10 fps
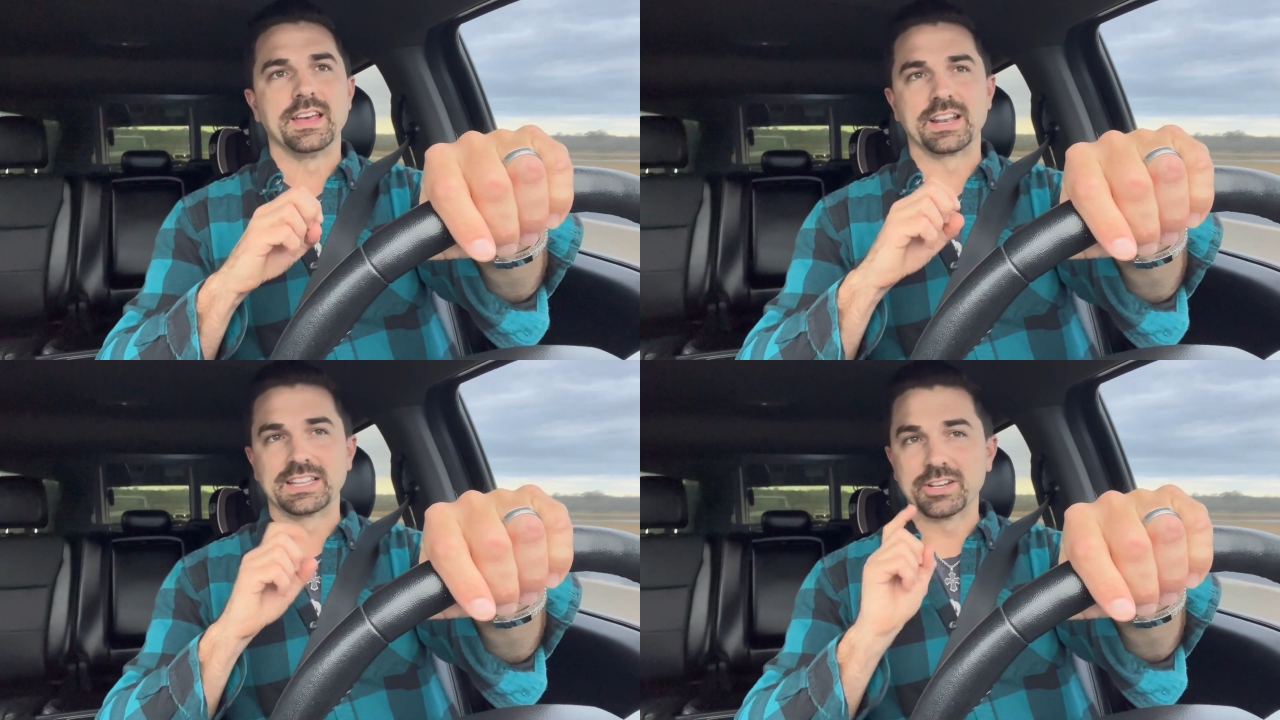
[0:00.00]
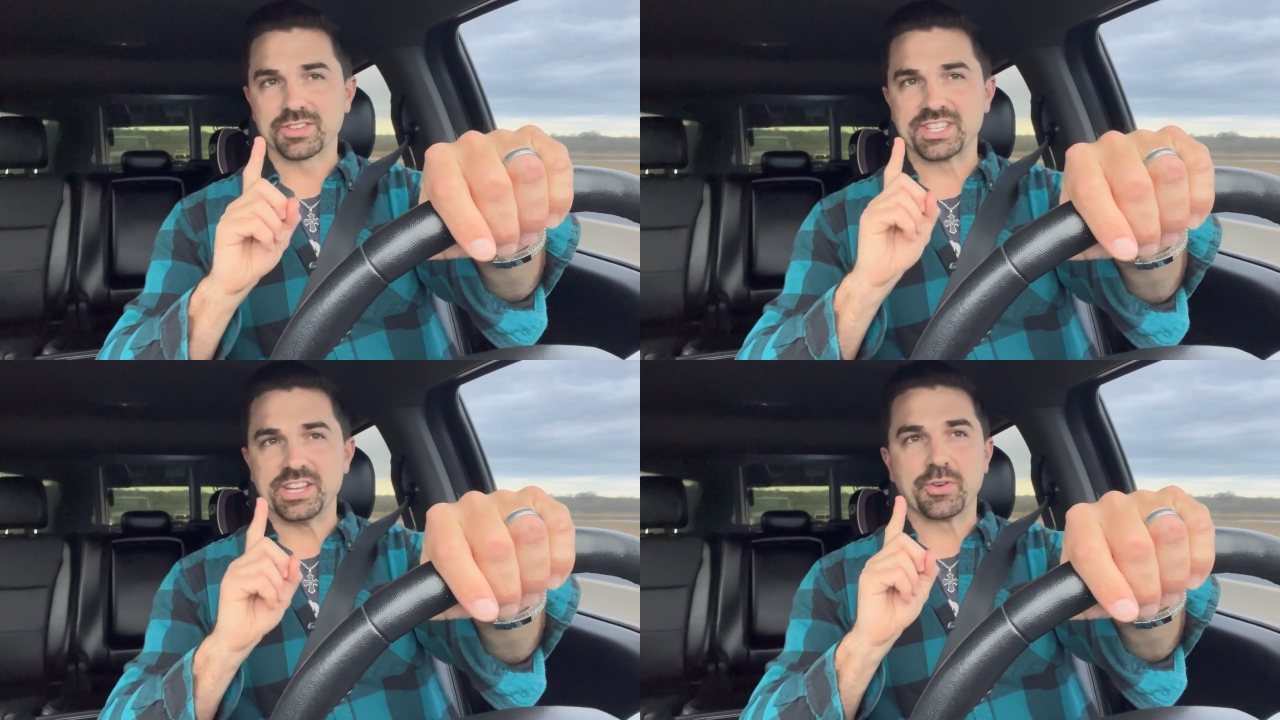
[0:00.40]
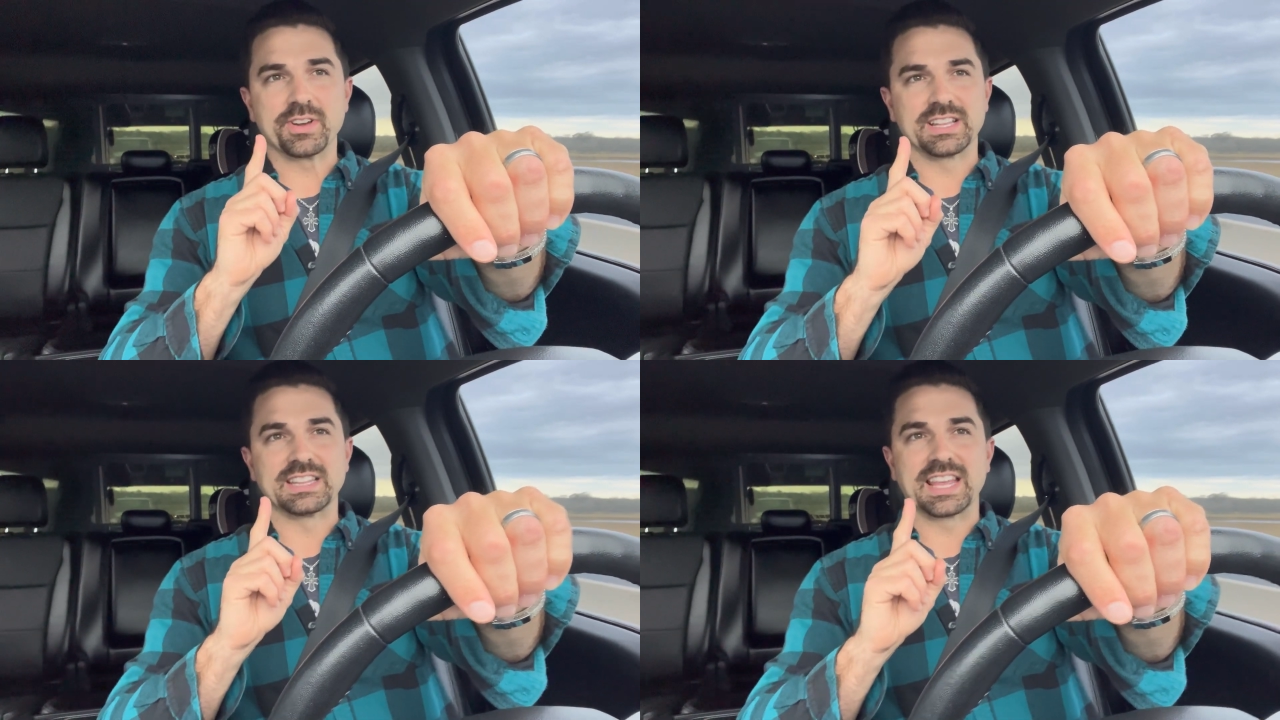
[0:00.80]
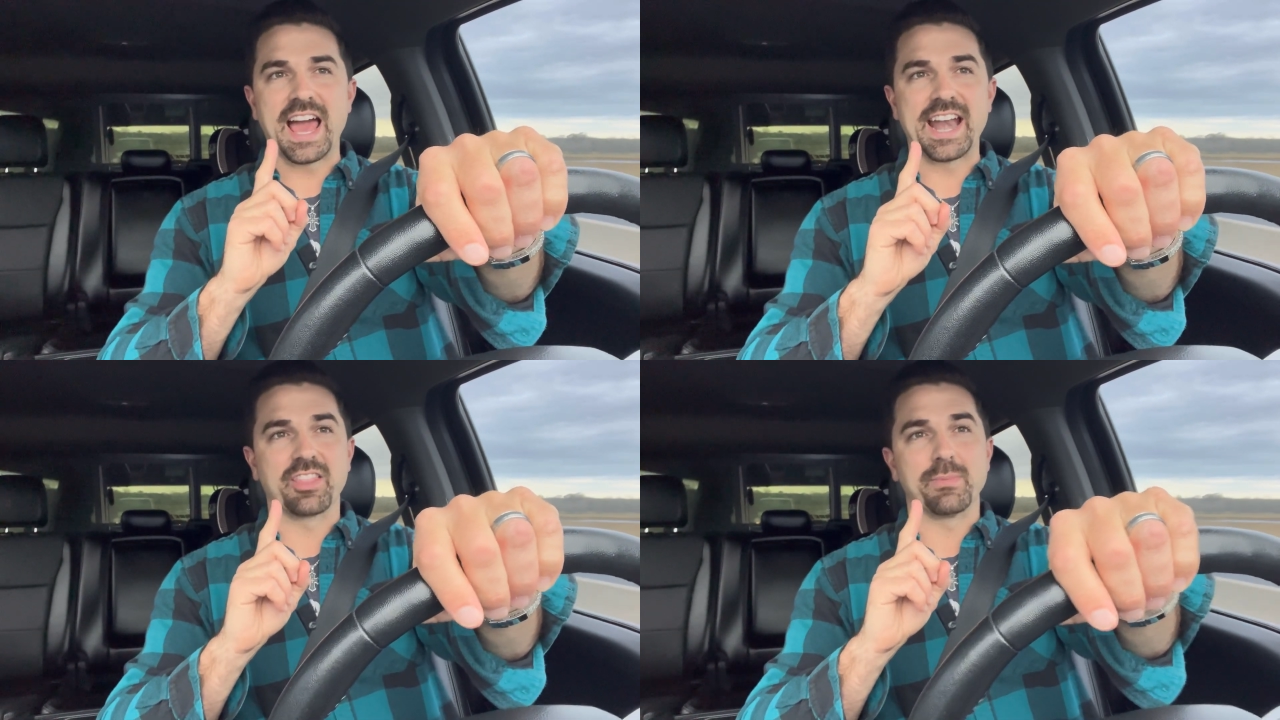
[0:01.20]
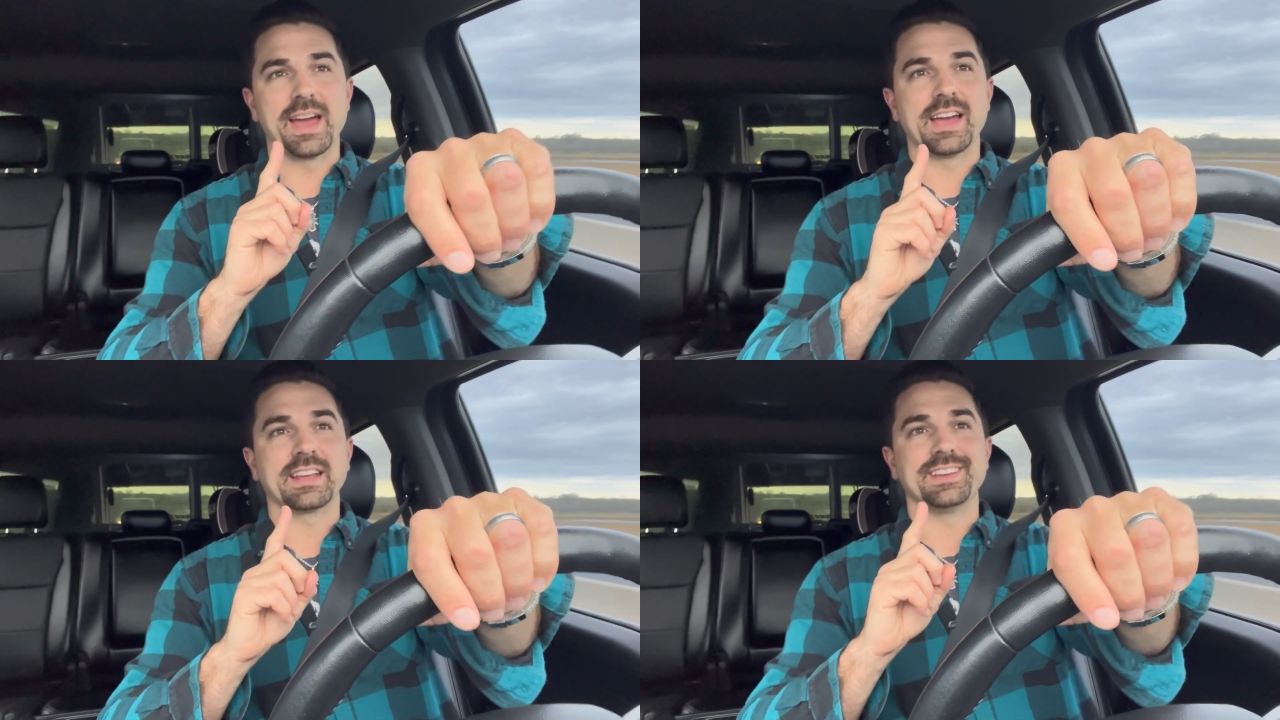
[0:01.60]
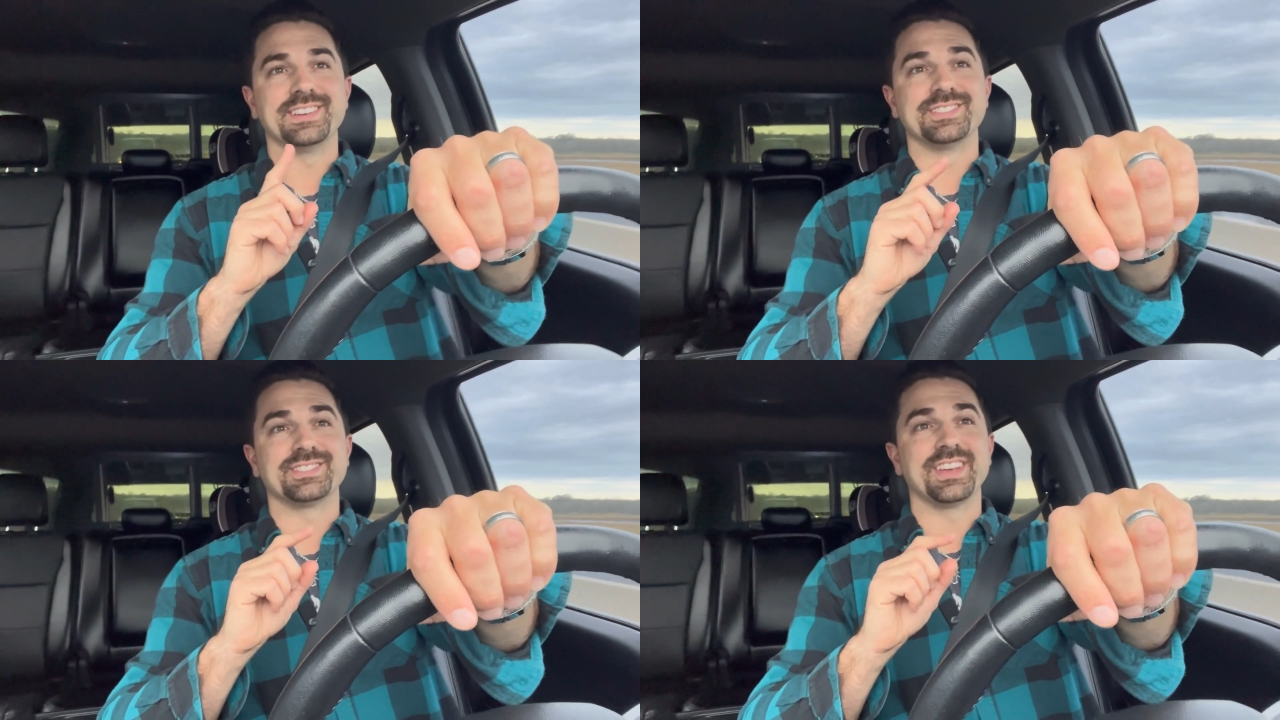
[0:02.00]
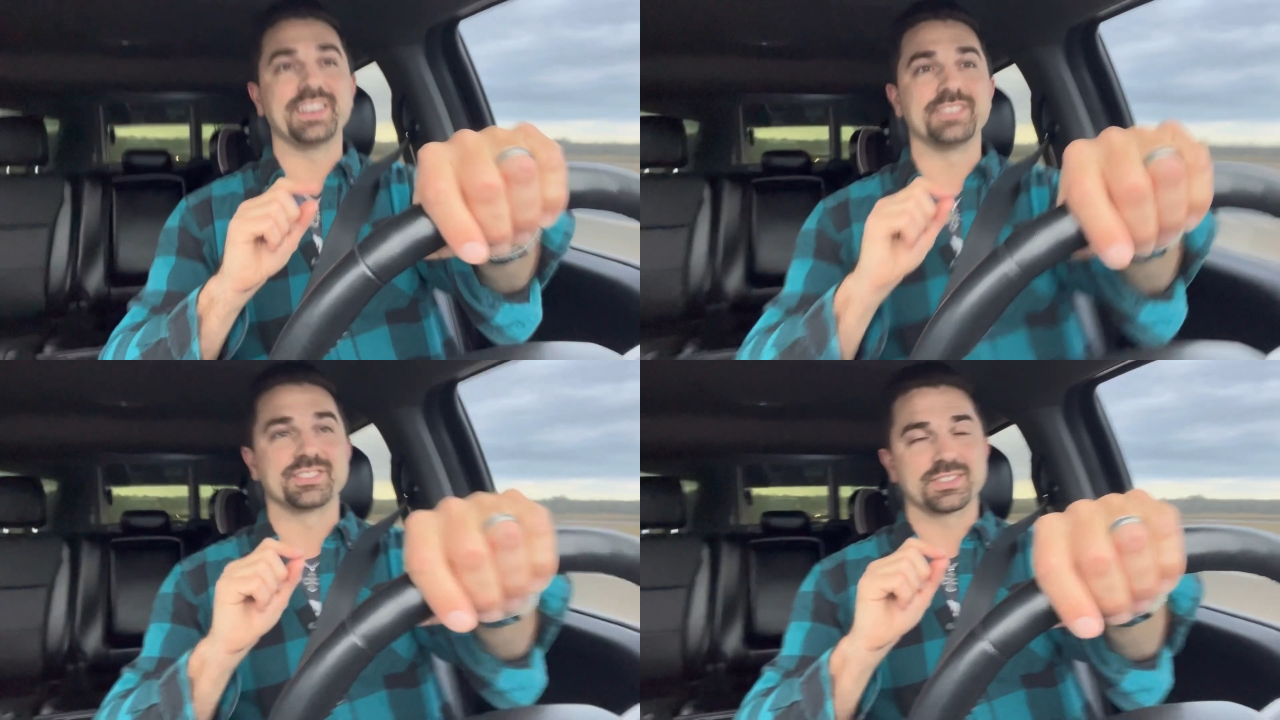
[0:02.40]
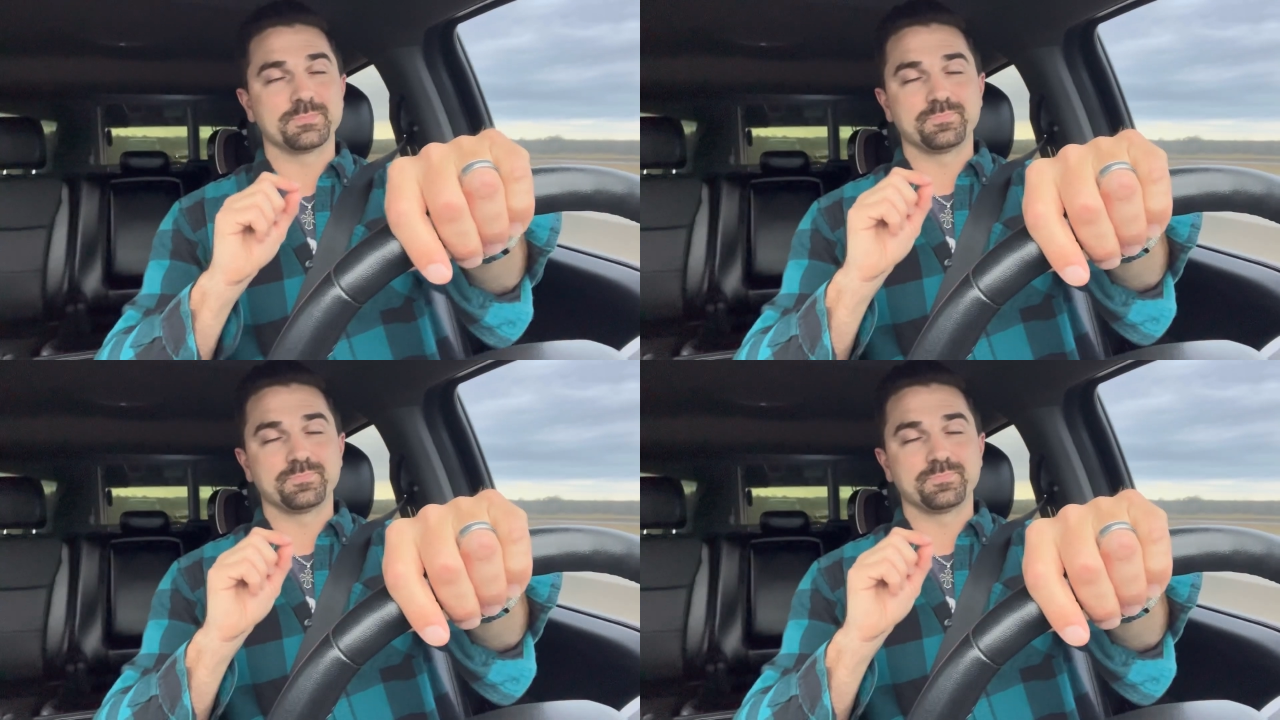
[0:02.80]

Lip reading: And a little secret to let the cat out of the bag is it is